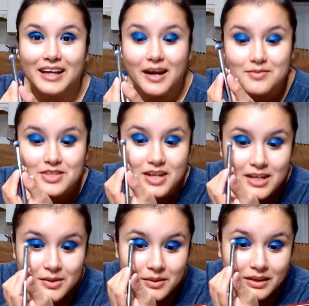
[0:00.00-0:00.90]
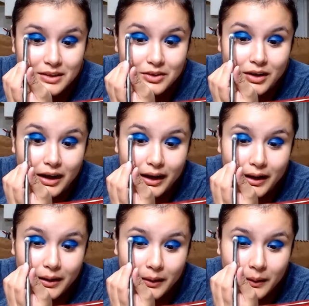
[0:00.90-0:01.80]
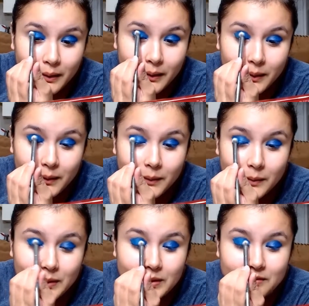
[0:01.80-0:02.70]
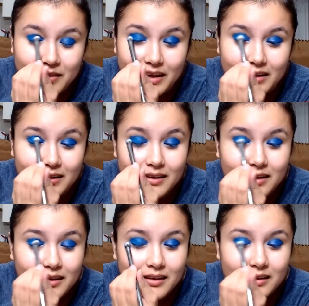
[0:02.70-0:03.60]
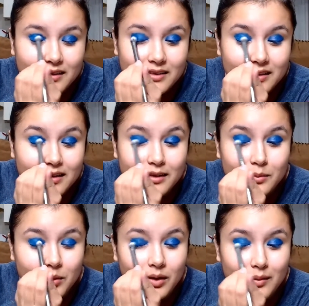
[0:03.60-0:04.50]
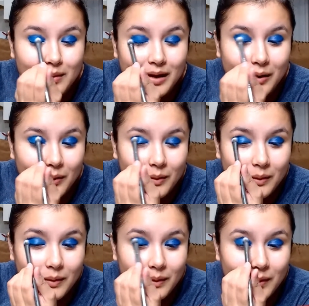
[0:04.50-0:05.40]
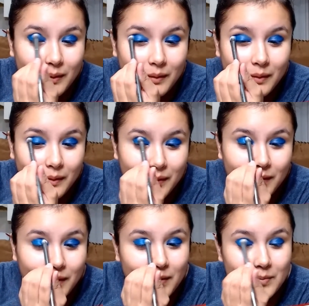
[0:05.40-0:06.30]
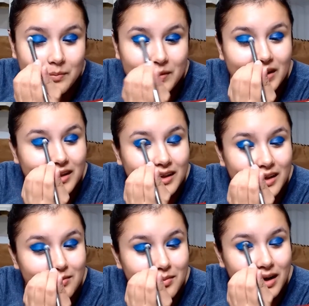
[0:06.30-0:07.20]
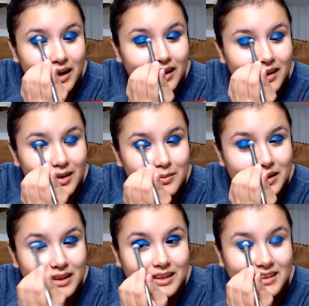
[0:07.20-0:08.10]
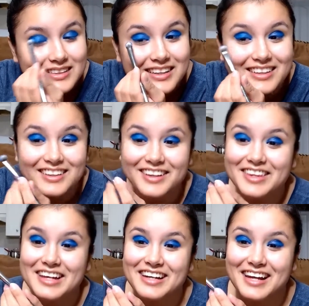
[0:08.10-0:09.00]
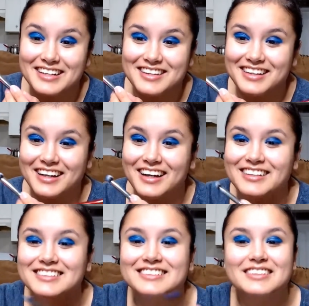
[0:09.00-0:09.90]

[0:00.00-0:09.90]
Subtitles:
I'm genuinely trying, which if anything says more about me and my abilities than anything else.